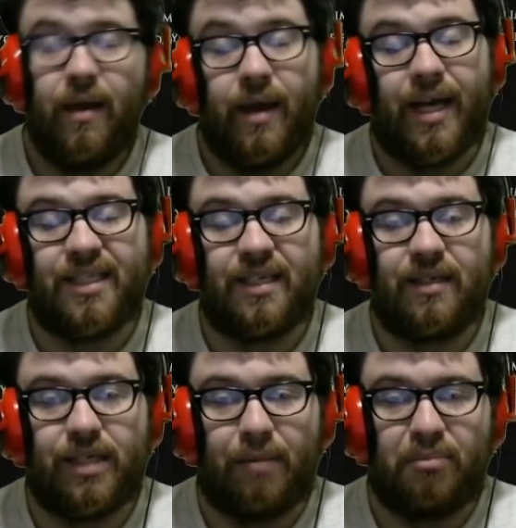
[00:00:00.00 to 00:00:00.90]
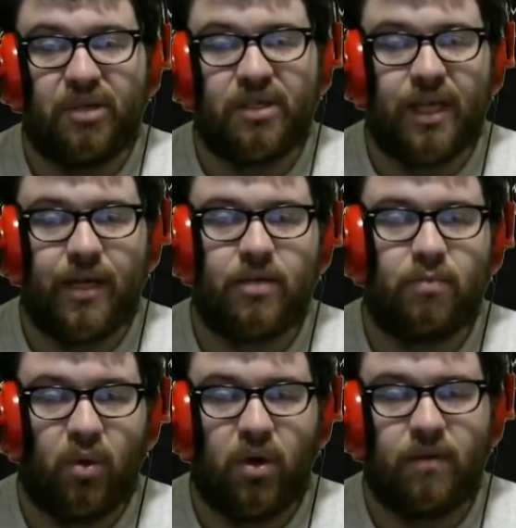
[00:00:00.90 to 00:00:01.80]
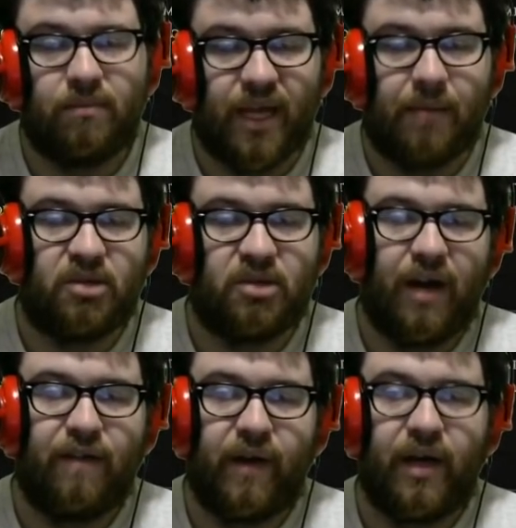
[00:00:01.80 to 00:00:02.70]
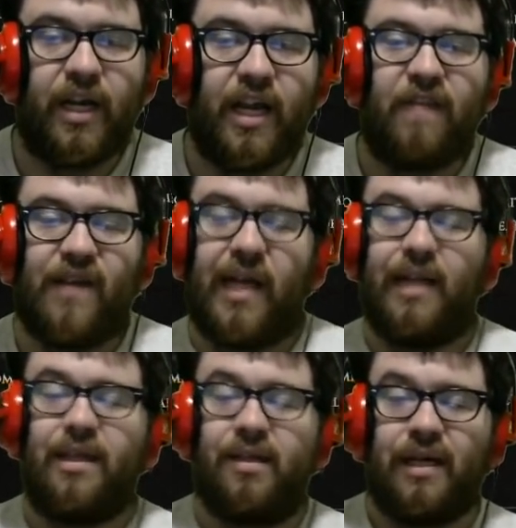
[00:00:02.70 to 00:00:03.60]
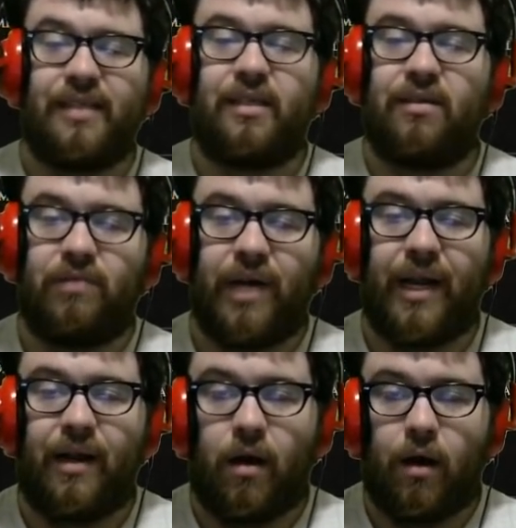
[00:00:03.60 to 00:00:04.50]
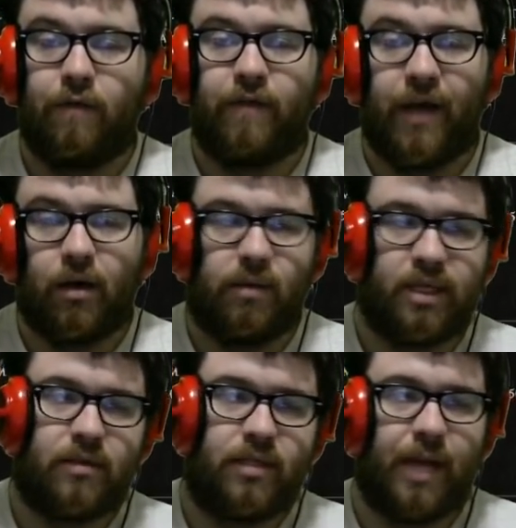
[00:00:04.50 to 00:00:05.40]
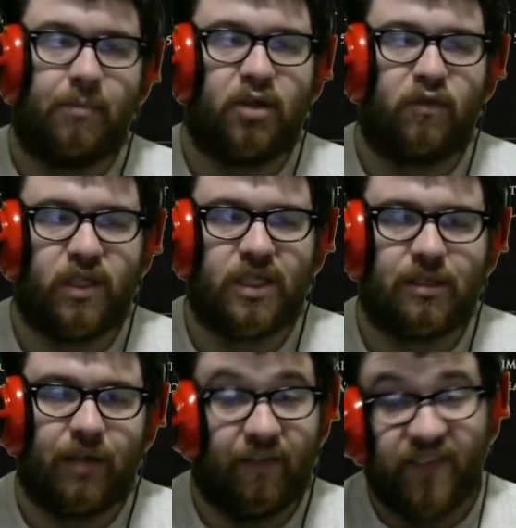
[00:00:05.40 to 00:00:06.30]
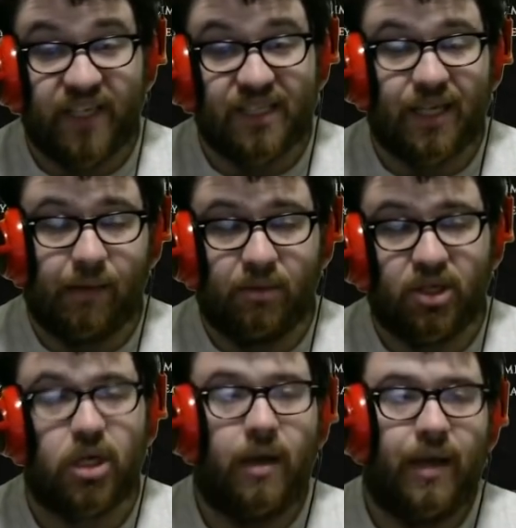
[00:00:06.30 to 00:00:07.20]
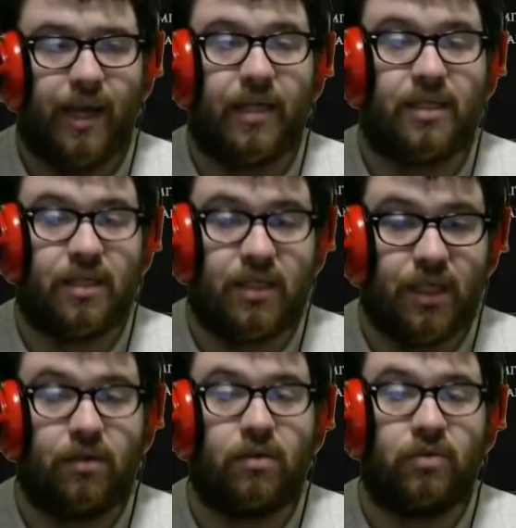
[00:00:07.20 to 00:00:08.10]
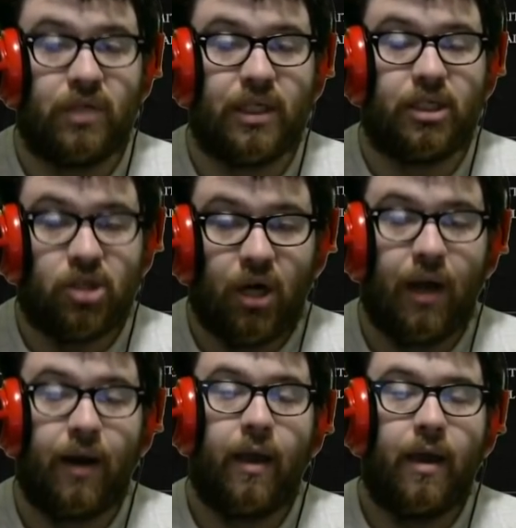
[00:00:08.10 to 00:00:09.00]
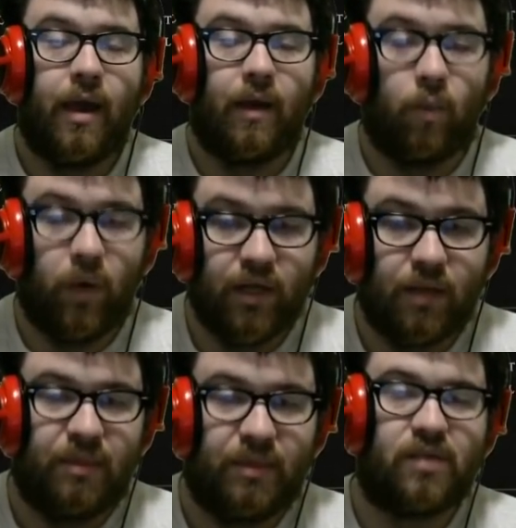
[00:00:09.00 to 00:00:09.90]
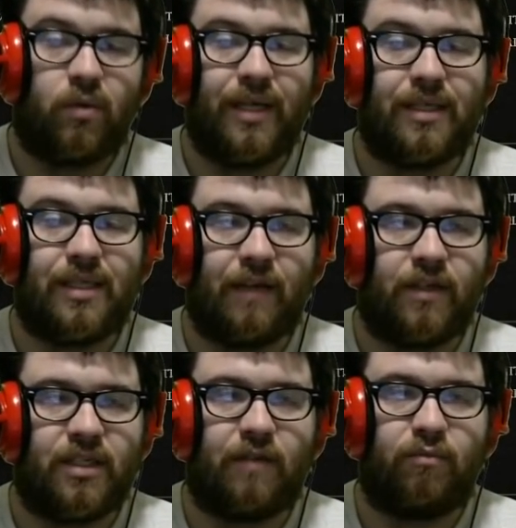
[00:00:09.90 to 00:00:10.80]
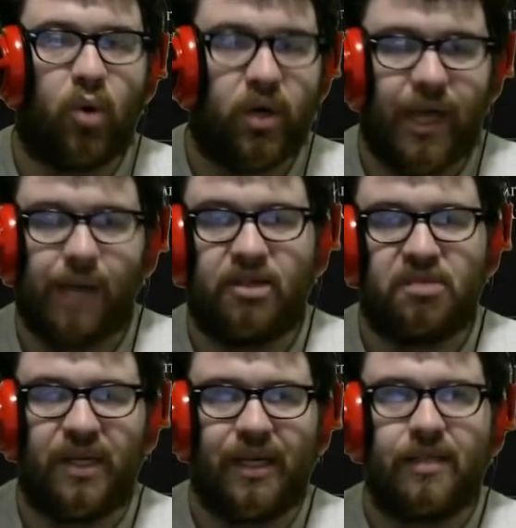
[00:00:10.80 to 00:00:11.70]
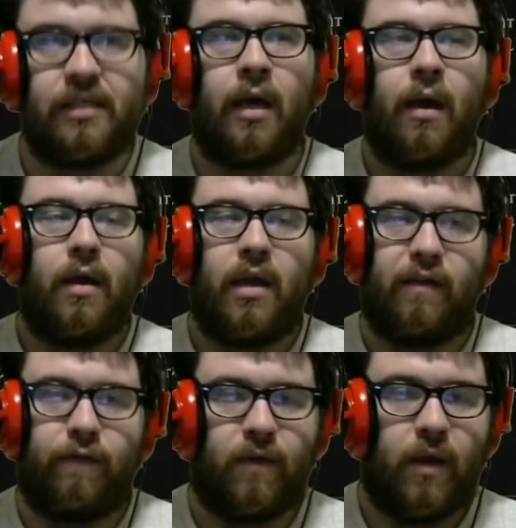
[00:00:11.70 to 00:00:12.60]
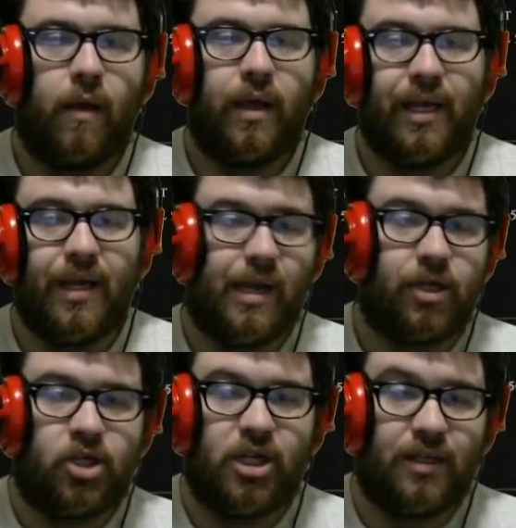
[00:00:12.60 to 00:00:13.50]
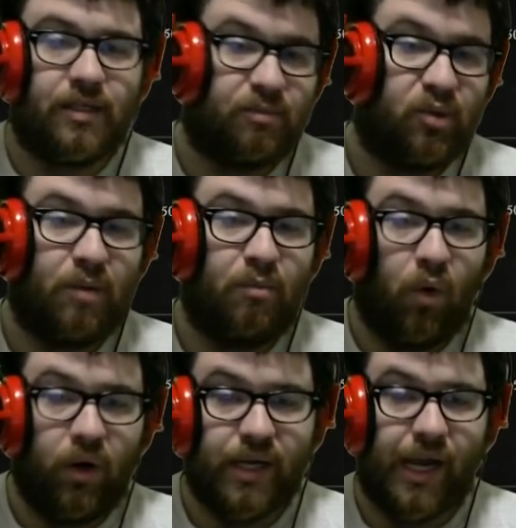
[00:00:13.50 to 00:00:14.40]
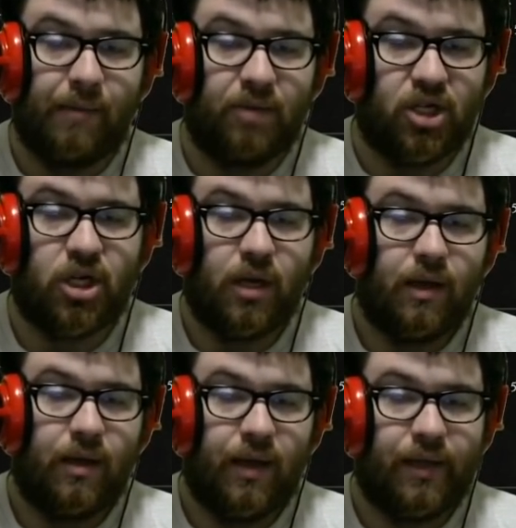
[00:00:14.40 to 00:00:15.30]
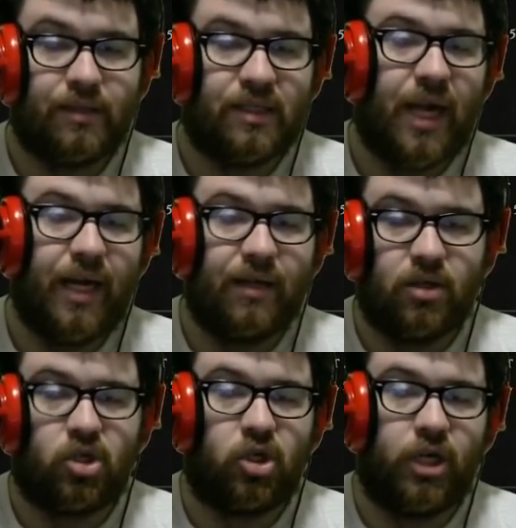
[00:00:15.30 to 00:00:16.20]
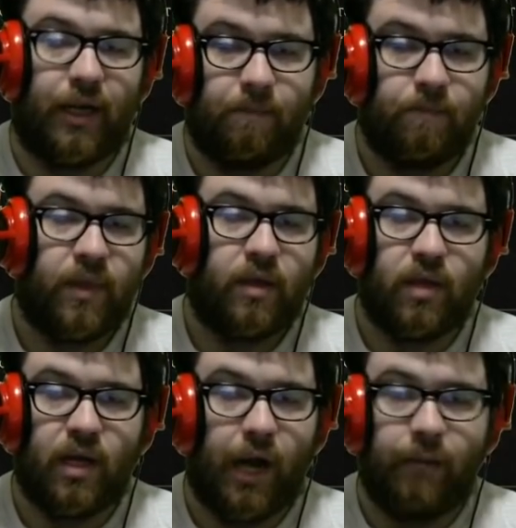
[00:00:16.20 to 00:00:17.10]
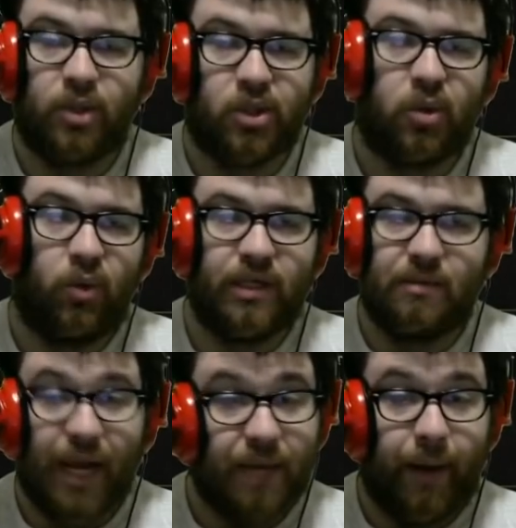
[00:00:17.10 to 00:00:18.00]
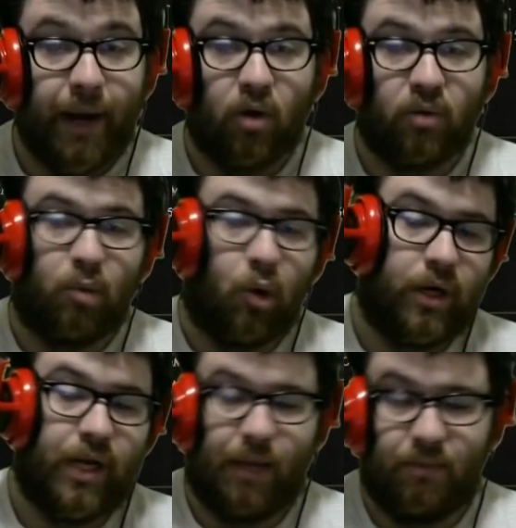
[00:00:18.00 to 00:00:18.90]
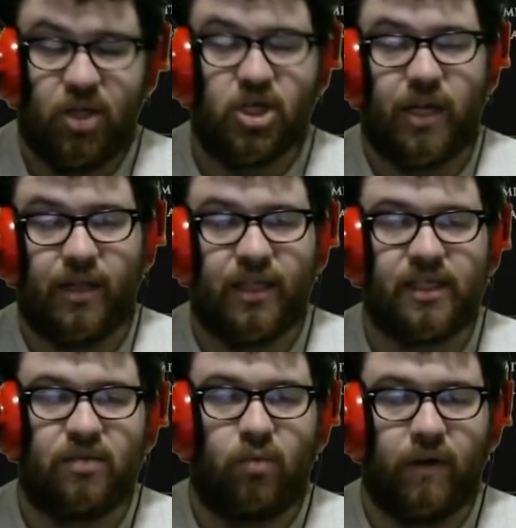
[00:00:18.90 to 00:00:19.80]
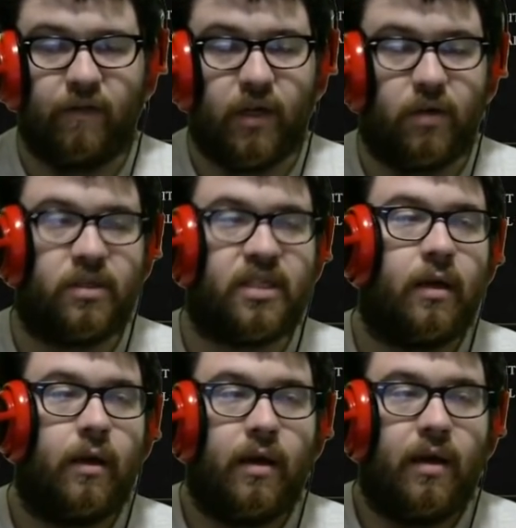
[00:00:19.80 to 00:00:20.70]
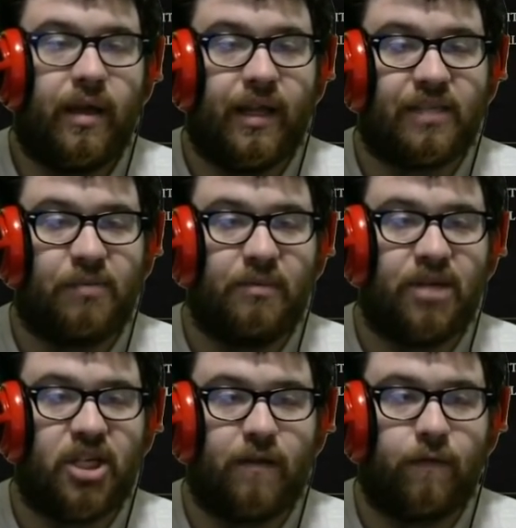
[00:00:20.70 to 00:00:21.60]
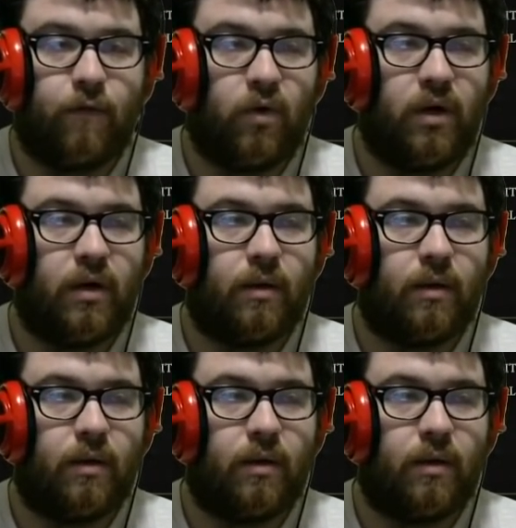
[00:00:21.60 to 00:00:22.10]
as it is a percentage more damage modifier even at the lessened rate of elemental damage versus like Viz damage. It is still really strong and one of the best ways to give yourself more damage, because if EHG isn't put more damage inside the tree, then I'm just going to make my own more damage, and this is one of those. And that's pretty much it for